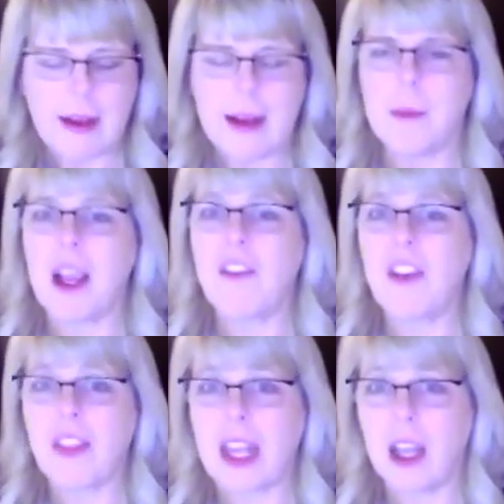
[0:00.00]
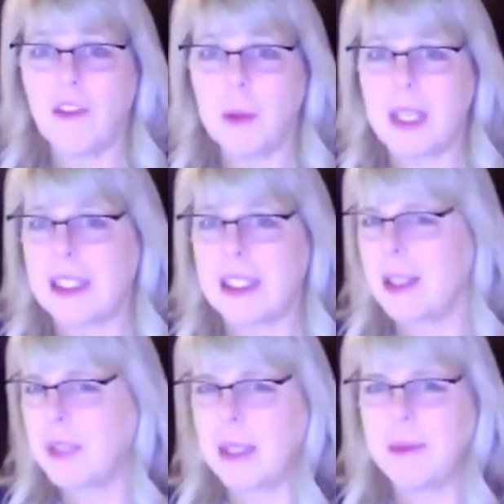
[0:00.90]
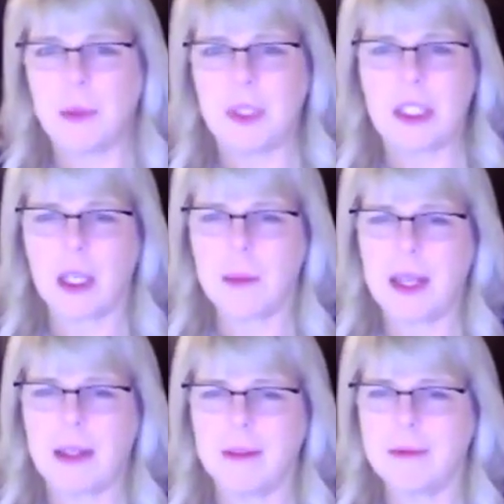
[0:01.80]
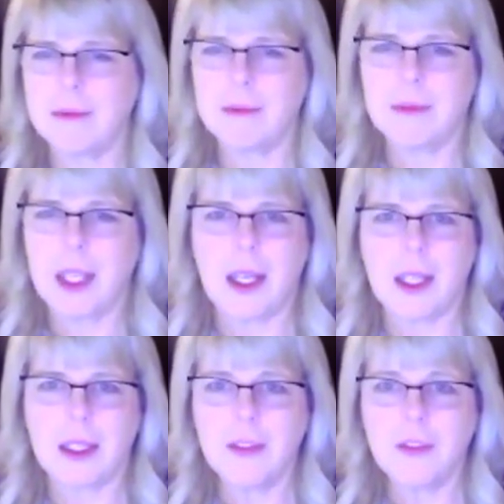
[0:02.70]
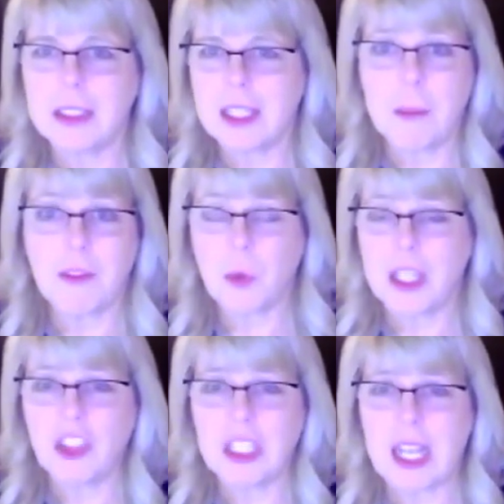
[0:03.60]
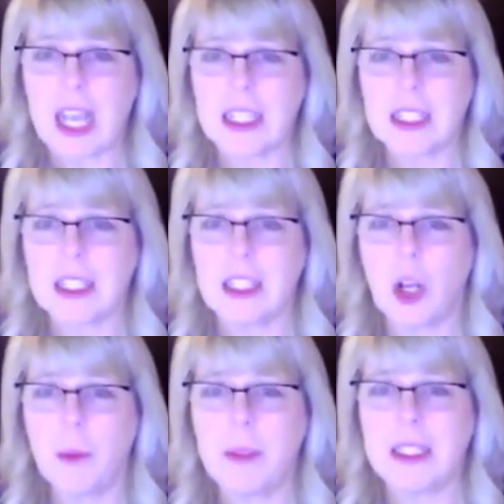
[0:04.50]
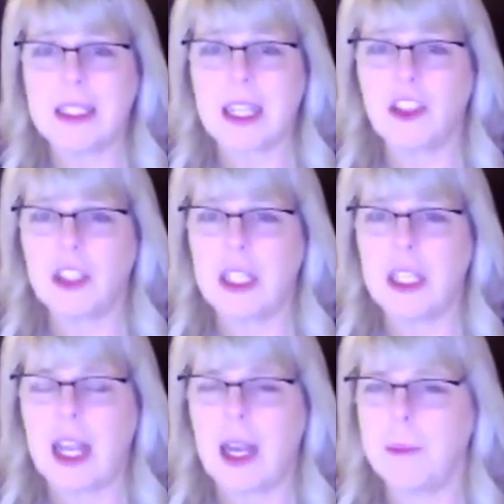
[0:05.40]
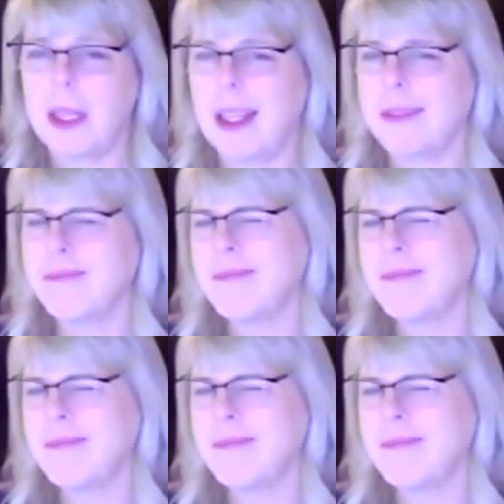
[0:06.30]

I found that helpful because sometimes they would talk about a different type of question to ask in an open discussion, and I'd be like,